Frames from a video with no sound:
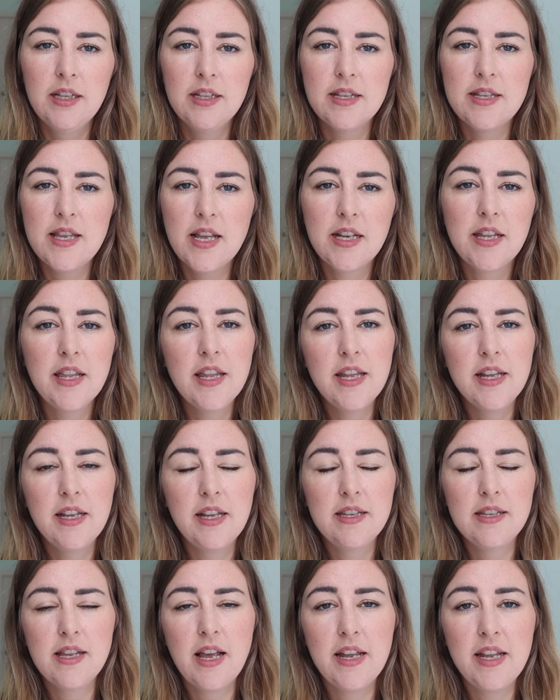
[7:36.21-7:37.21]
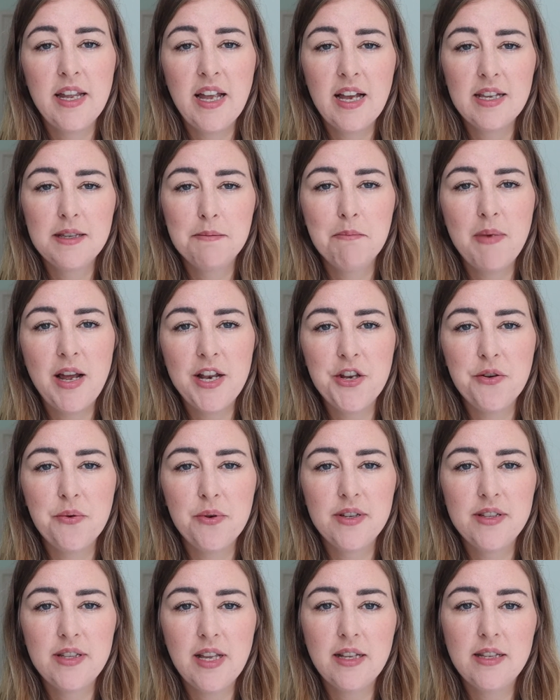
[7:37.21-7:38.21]
The second thing is that it has
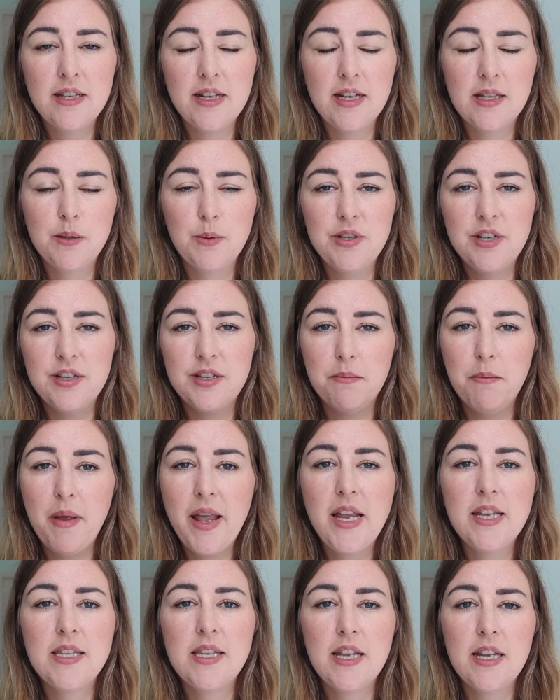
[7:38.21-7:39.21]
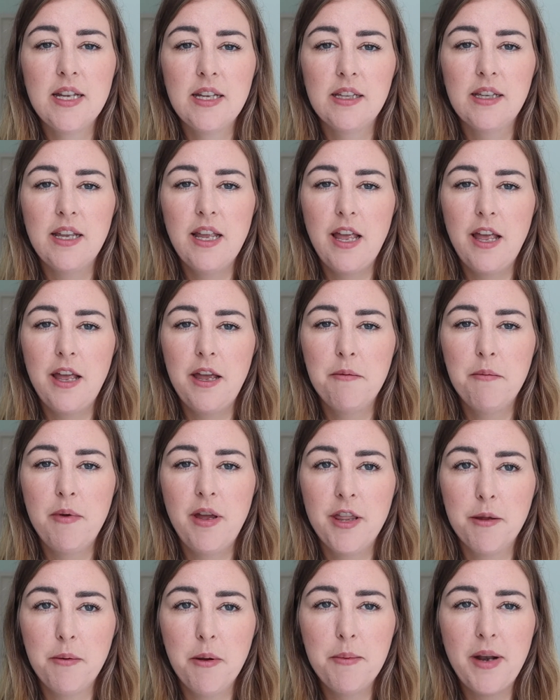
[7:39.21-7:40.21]
manual settings, which is amazing.
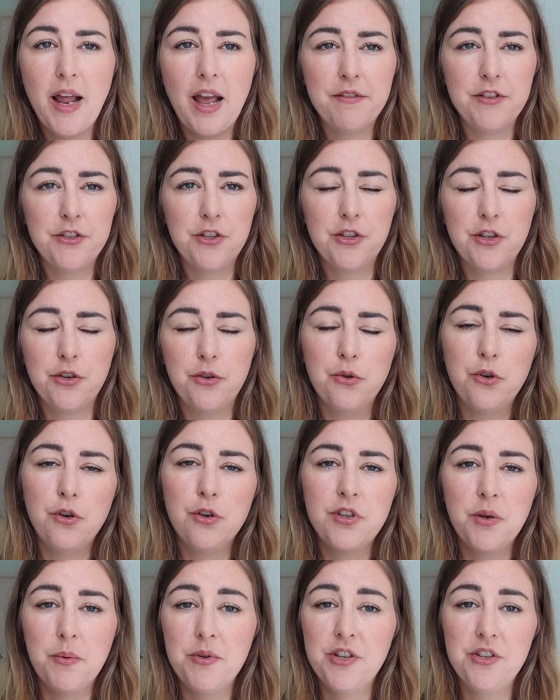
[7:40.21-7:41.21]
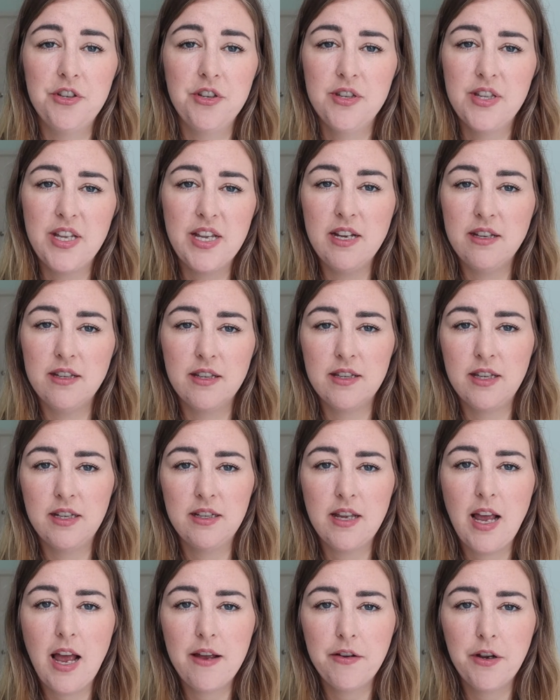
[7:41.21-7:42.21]
At the moment I have it just on auto, which is just the easiest thing
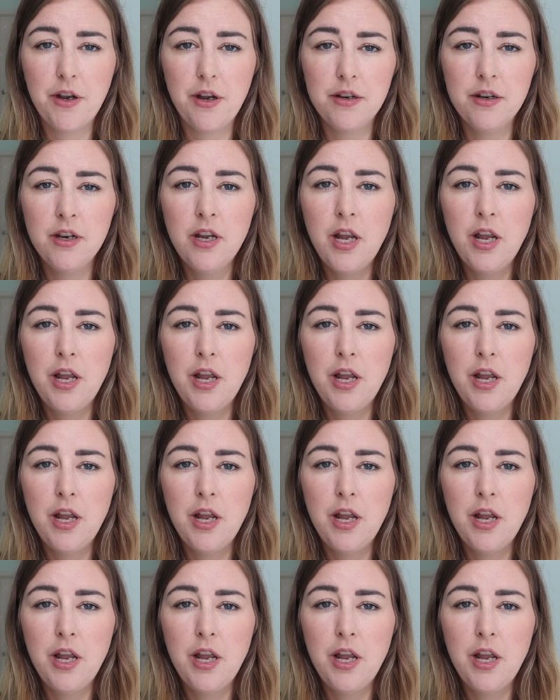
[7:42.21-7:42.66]
to have it on,